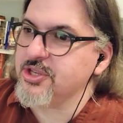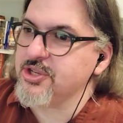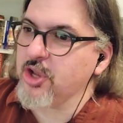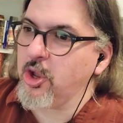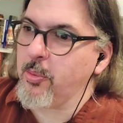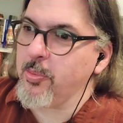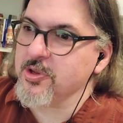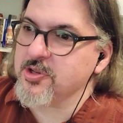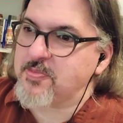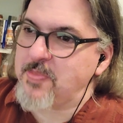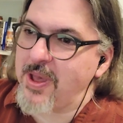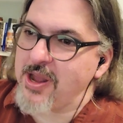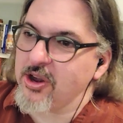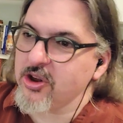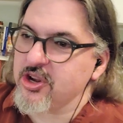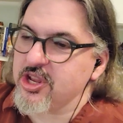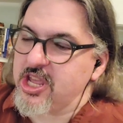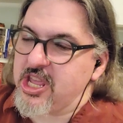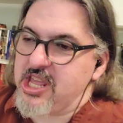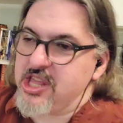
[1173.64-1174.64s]
almost better
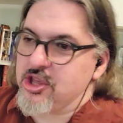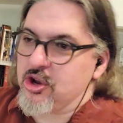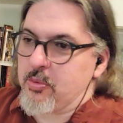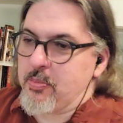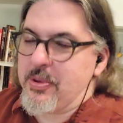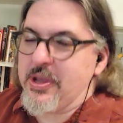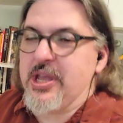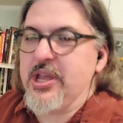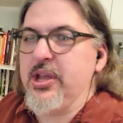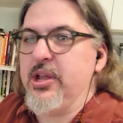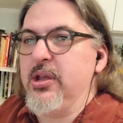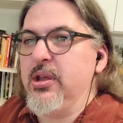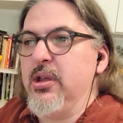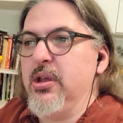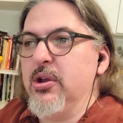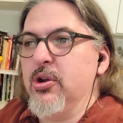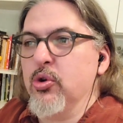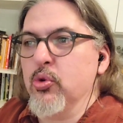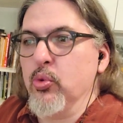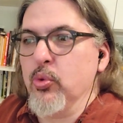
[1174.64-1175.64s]
to either be
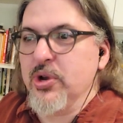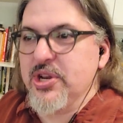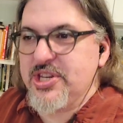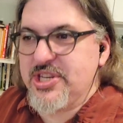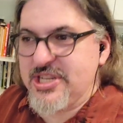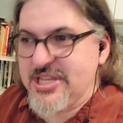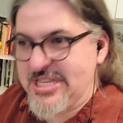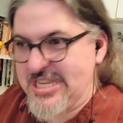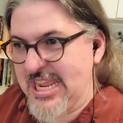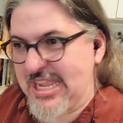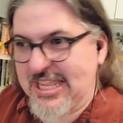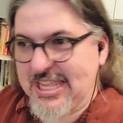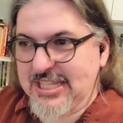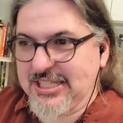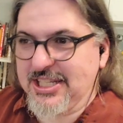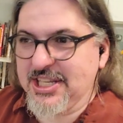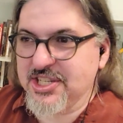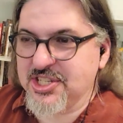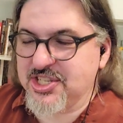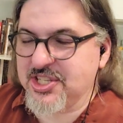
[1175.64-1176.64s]

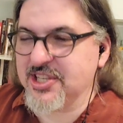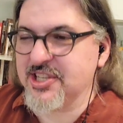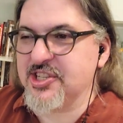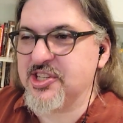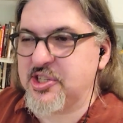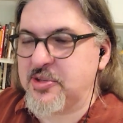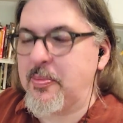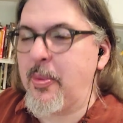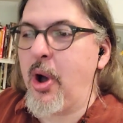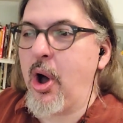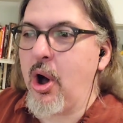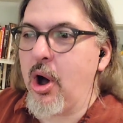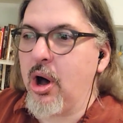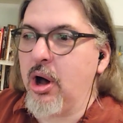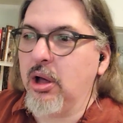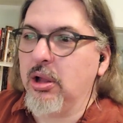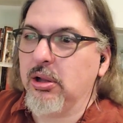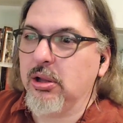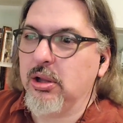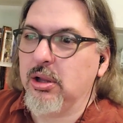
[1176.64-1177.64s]
ridiculously
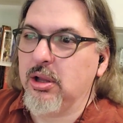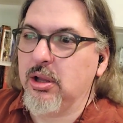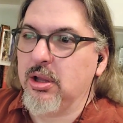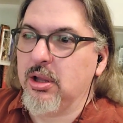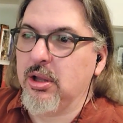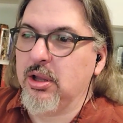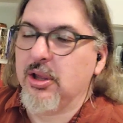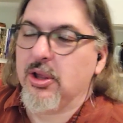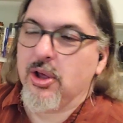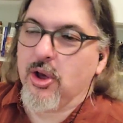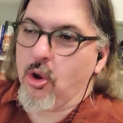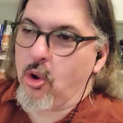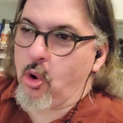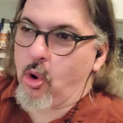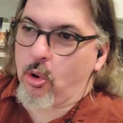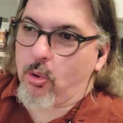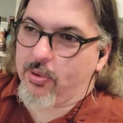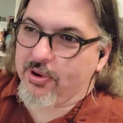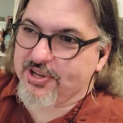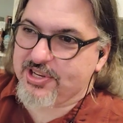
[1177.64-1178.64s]
small
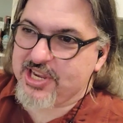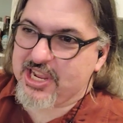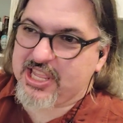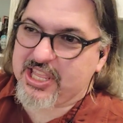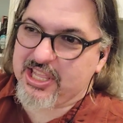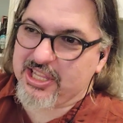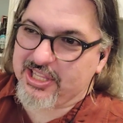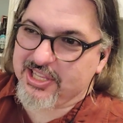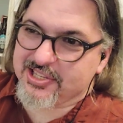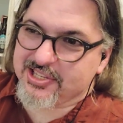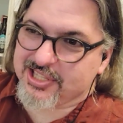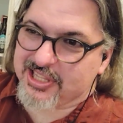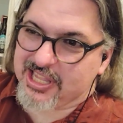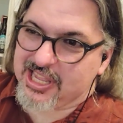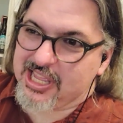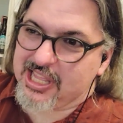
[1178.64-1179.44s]
or ridiculously